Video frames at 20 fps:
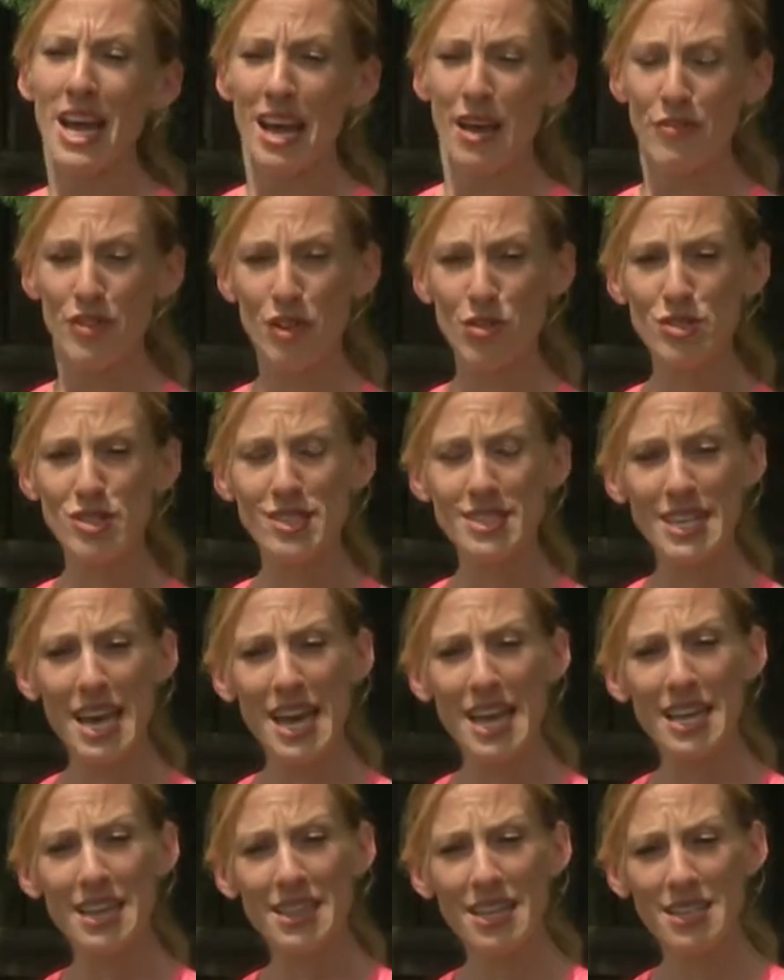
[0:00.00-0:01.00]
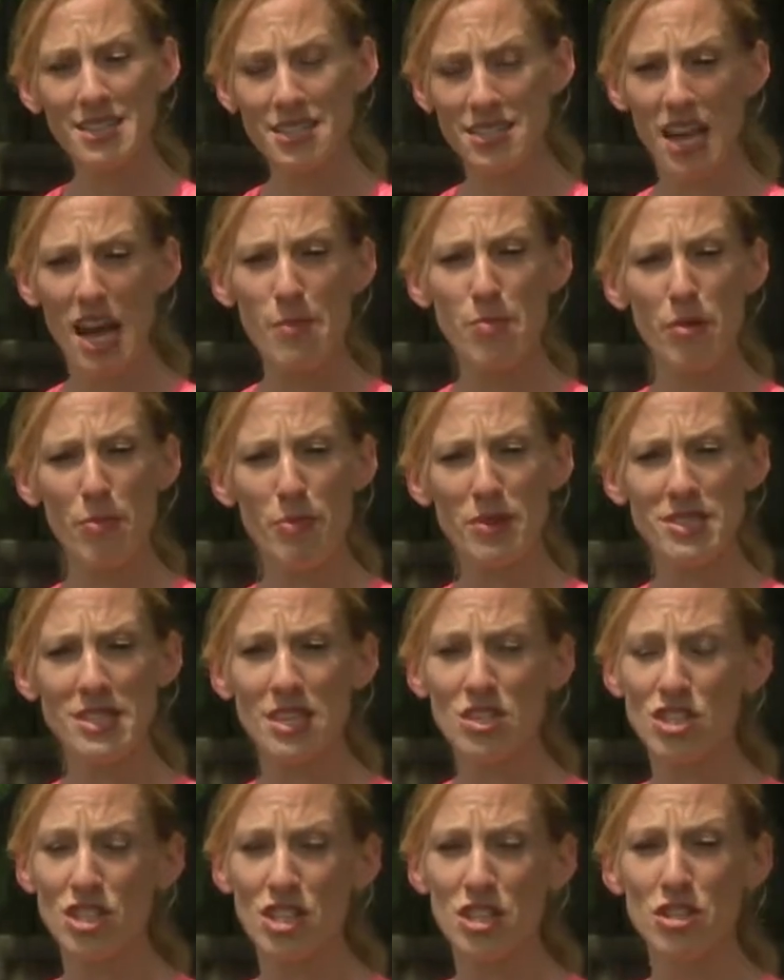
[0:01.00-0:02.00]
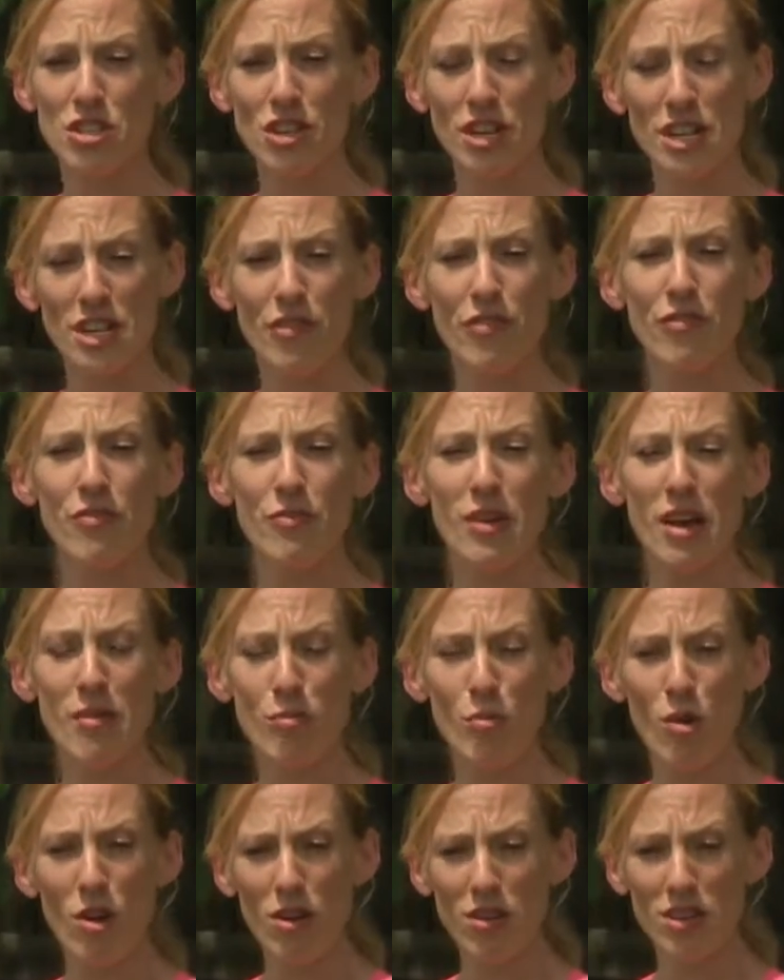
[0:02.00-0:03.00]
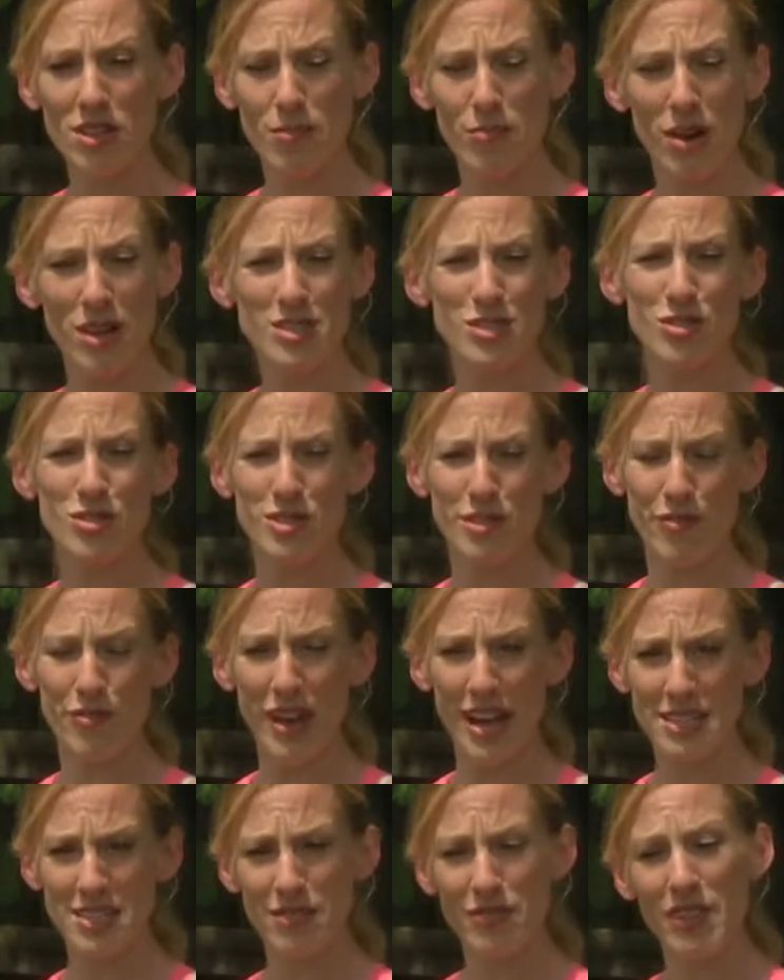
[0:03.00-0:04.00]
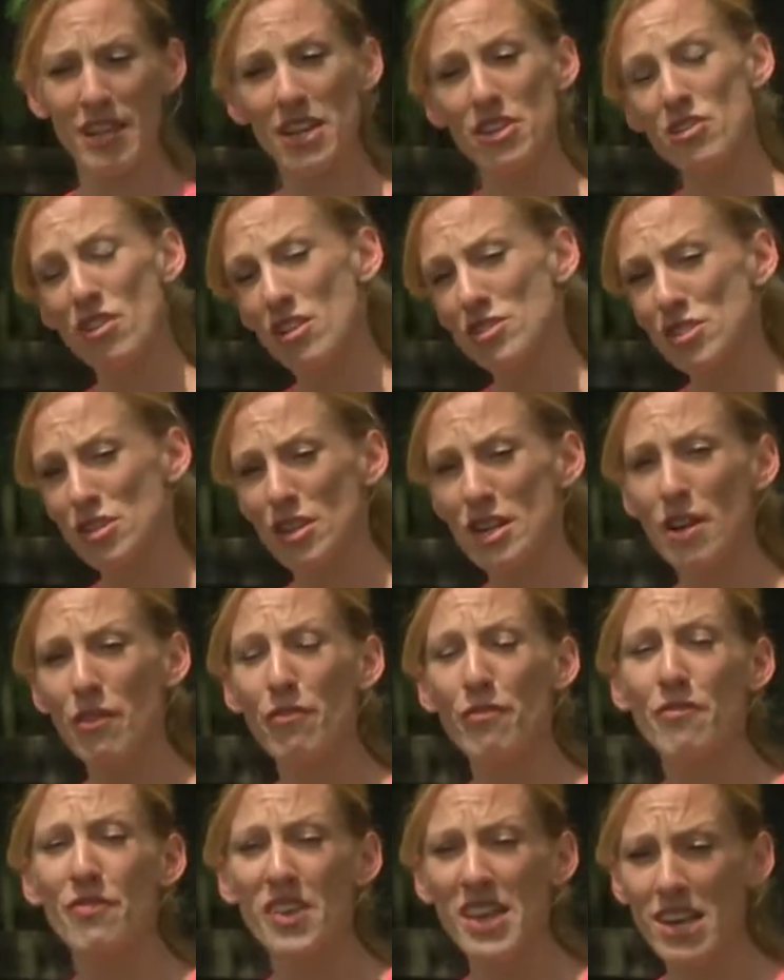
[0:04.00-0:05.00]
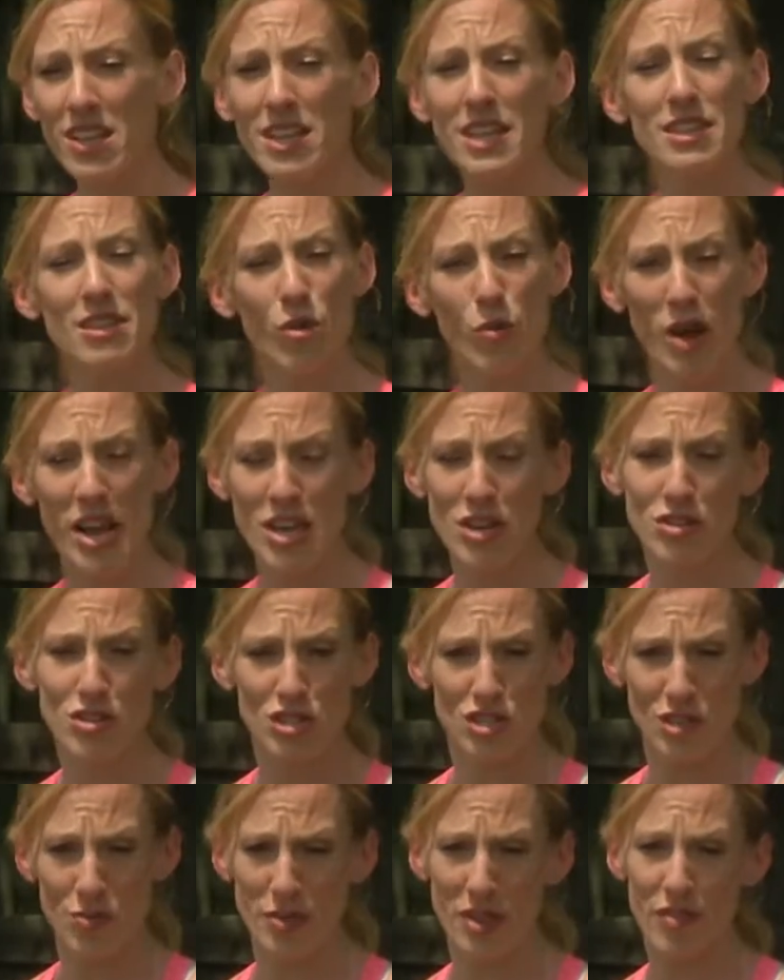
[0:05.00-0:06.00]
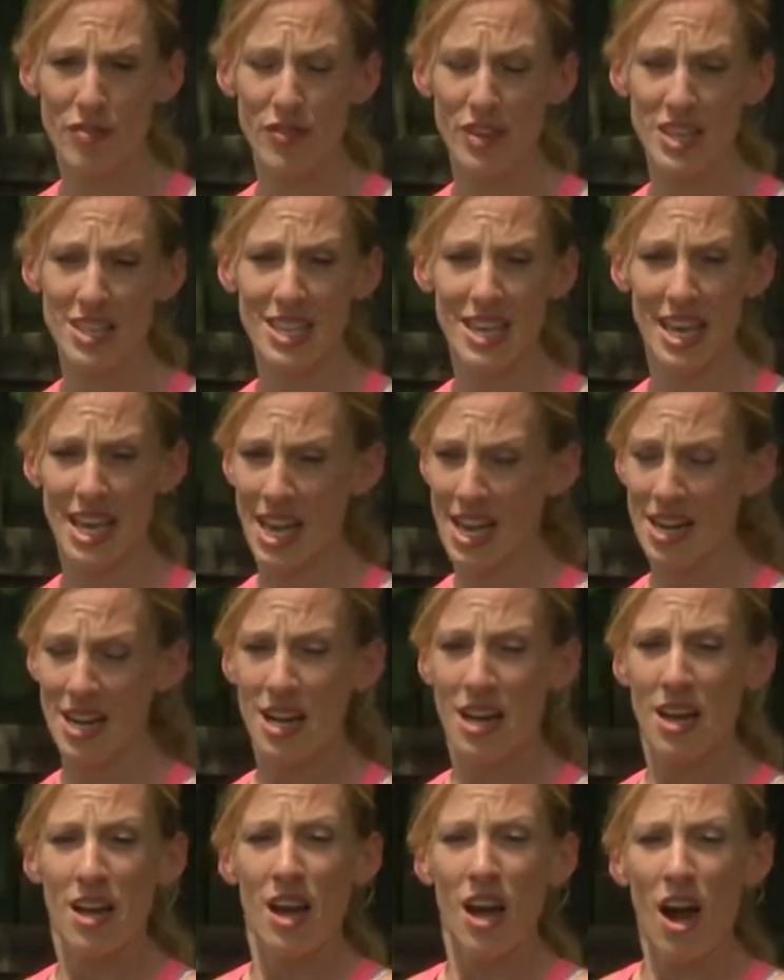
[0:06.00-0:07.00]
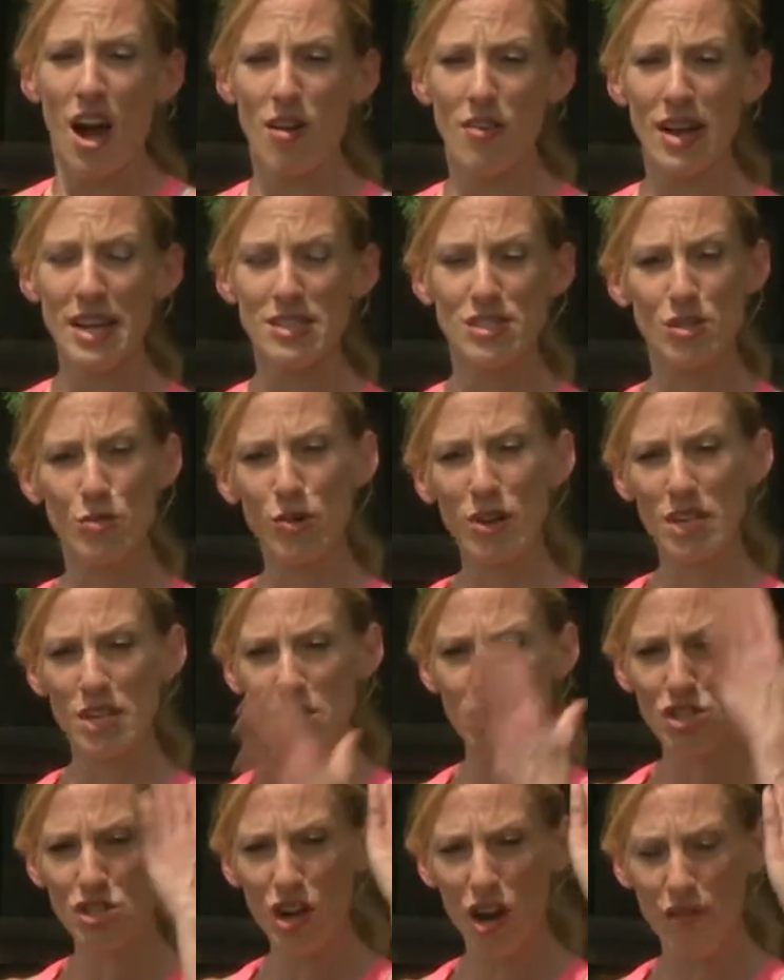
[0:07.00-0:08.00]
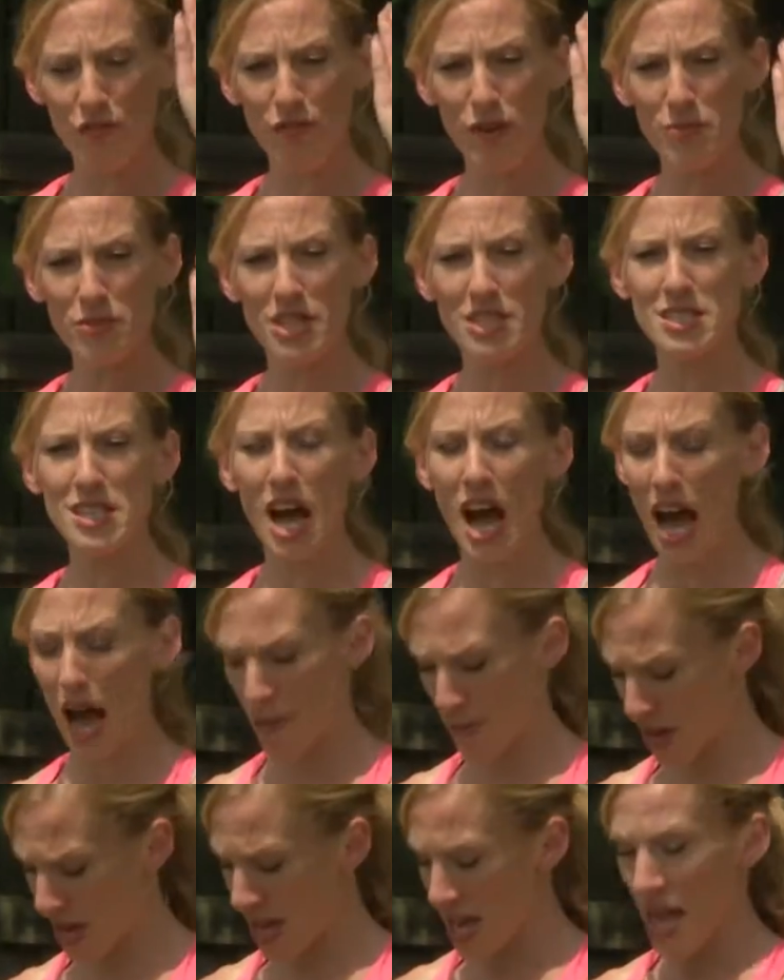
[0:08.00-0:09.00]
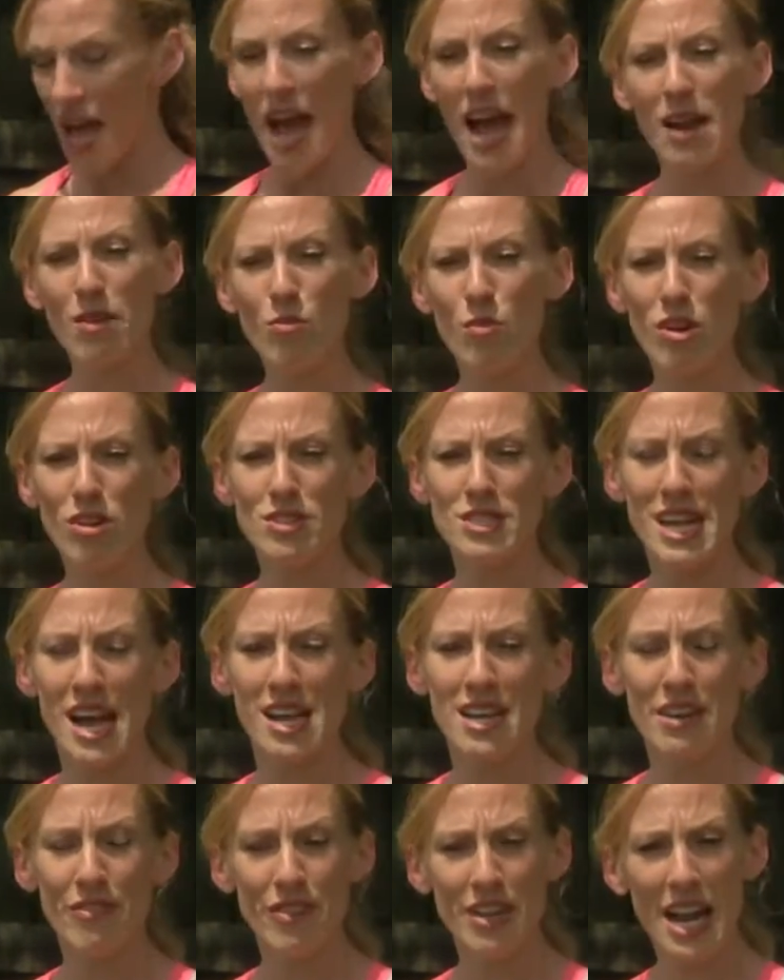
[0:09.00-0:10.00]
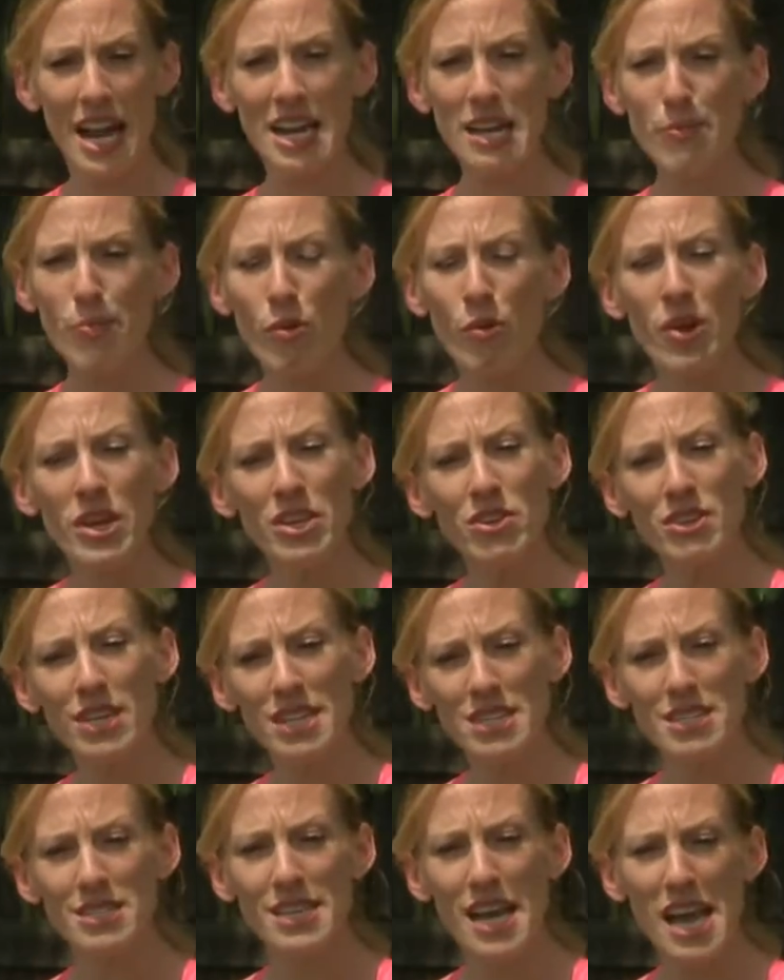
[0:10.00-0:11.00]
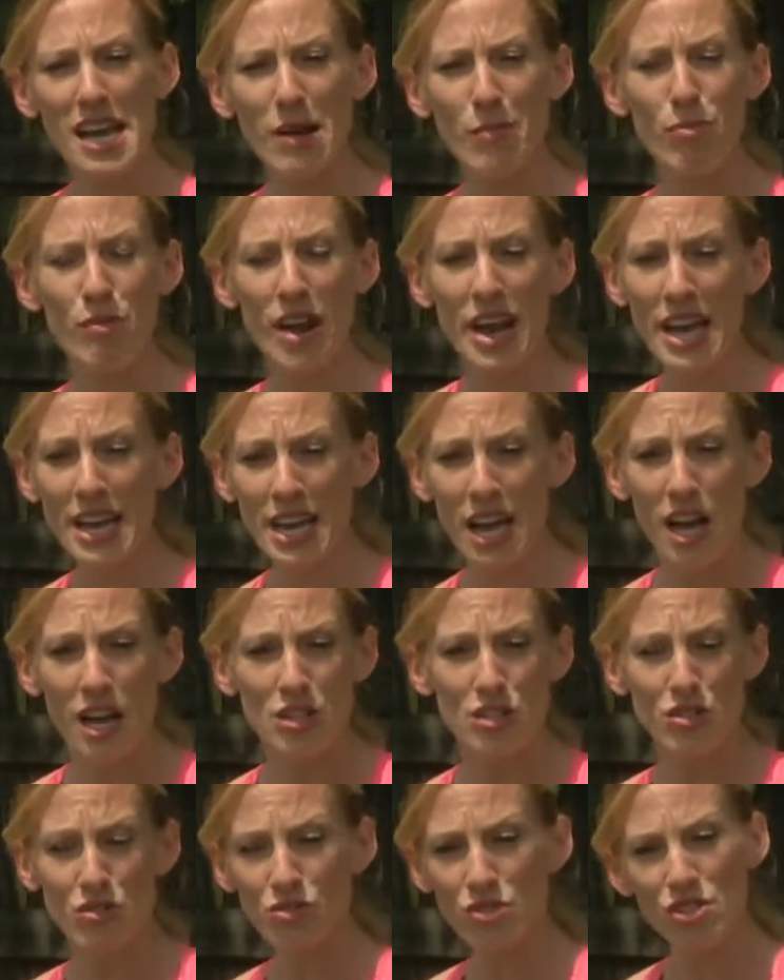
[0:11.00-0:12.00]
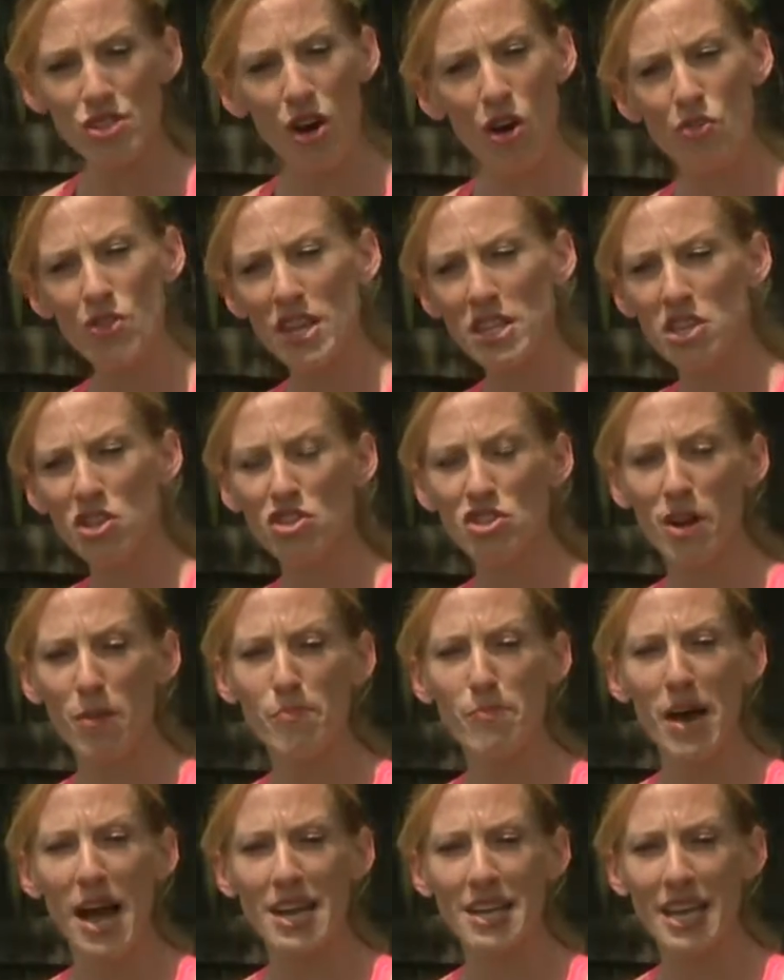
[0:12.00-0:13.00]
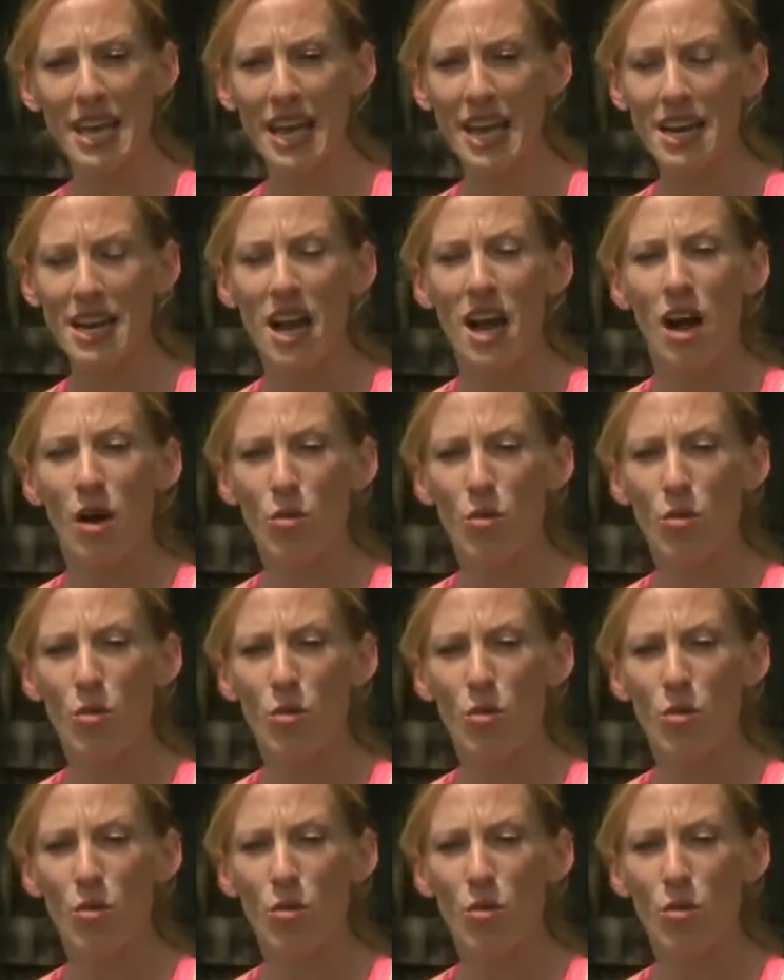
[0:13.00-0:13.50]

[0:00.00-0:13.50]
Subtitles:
If you stay in this type of position, you're going to work the muscles effectively, and you're also going to feel it the way you should be feeling it. All right, so we're going to start from the top and work down. And if at any point you need to take a break, do so, then you jump back in.